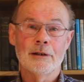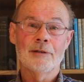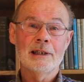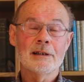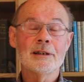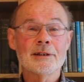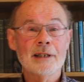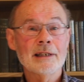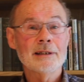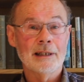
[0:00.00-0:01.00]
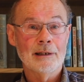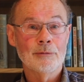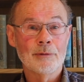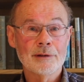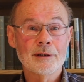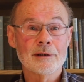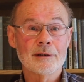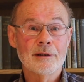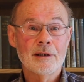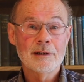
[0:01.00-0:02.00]
of actually assessing
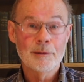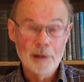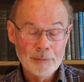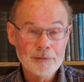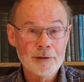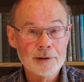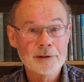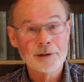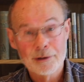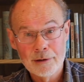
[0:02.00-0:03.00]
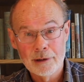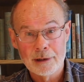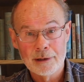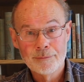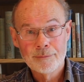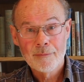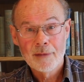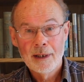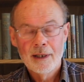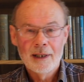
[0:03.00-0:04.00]
whether the permafrost is thawing
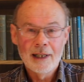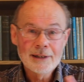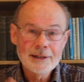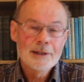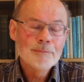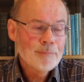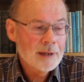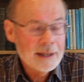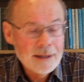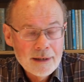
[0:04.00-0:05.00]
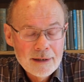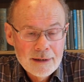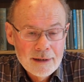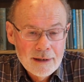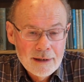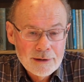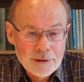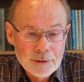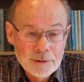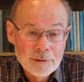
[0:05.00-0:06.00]
is simply
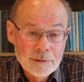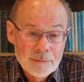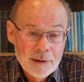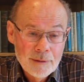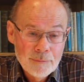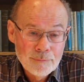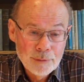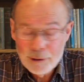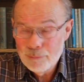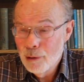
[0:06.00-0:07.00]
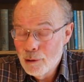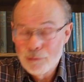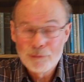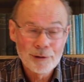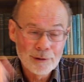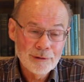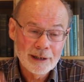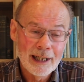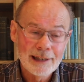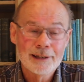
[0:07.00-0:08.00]
to put a pole through
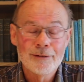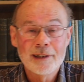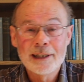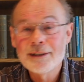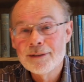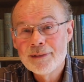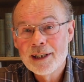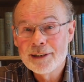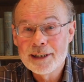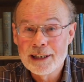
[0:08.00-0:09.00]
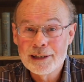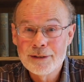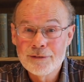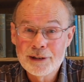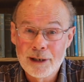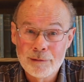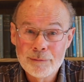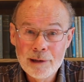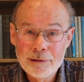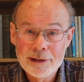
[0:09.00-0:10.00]
the active layer at the end of the summer
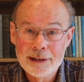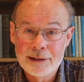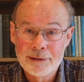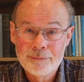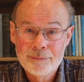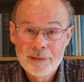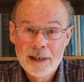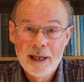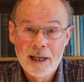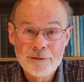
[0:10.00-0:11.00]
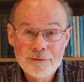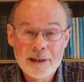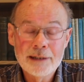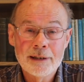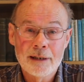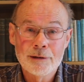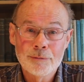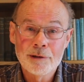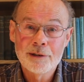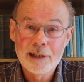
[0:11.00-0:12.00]
melt season and find out
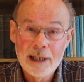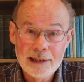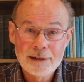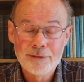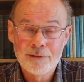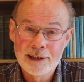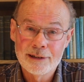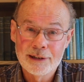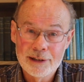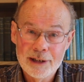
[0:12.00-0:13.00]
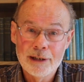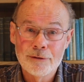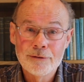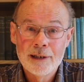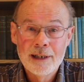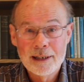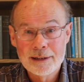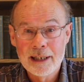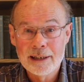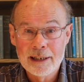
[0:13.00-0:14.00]
whether the active layer itself is
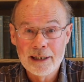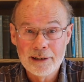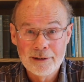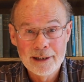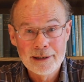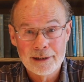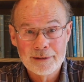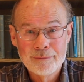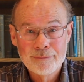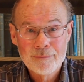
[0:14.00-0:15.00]
getting any thicker.